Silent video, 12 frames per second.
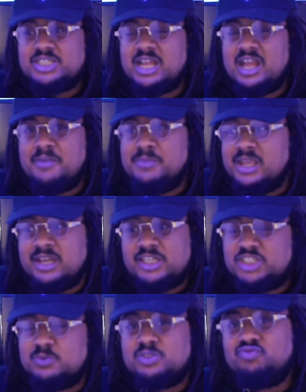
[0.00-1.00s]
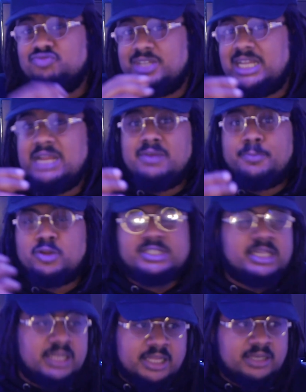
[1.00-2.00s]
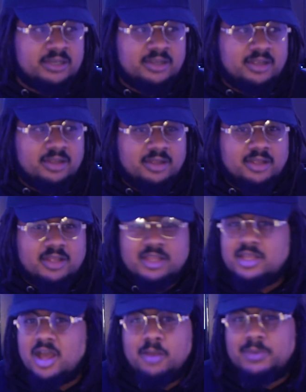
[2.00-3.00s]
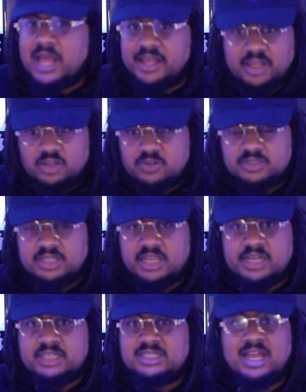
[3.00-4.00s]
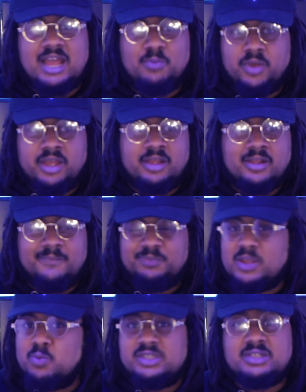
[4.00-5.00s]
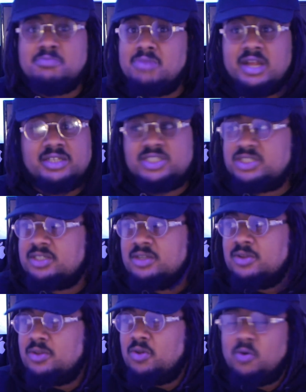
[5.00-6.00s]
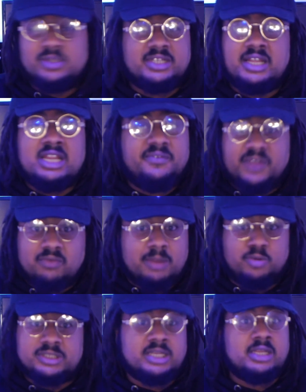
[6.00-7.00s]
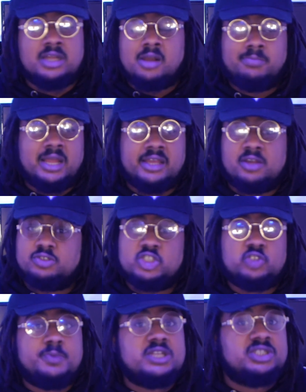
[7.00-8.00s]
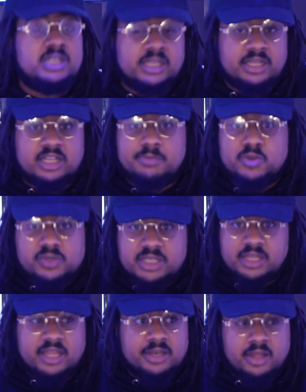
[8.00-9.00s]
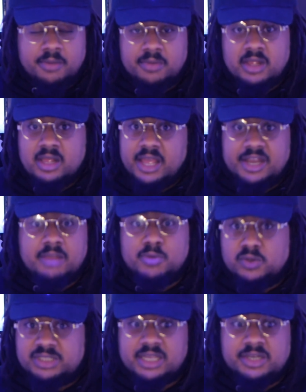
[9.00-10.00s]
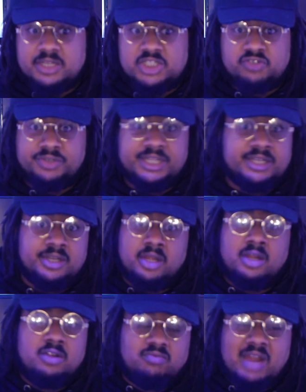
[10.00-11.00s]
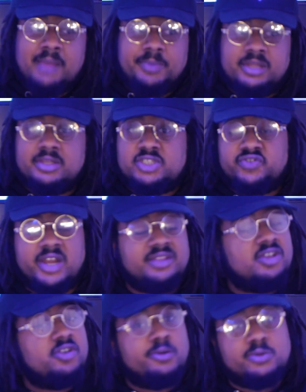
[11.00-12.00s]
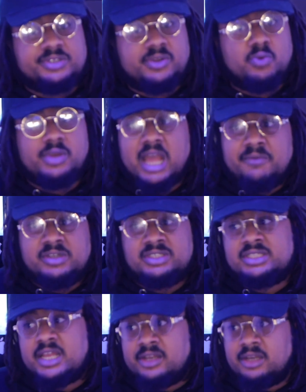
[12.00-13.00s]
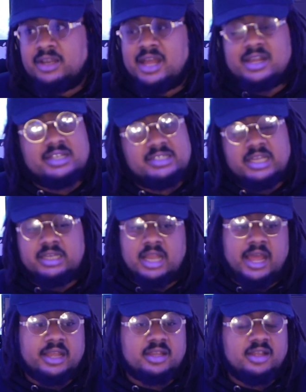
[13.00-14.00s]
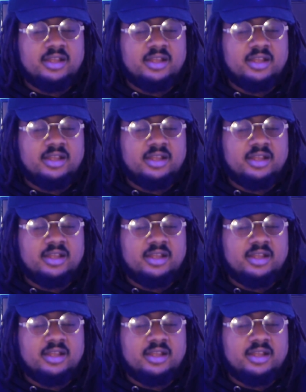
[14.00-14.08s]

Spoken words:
Do you know what I mean? And she was really representing young black girls in a time where there wasn't much, or wasn't anything representing young black girls, especially in the music, in the music industry, in the rap industry. I didn't know it was called garage then, like I said, like.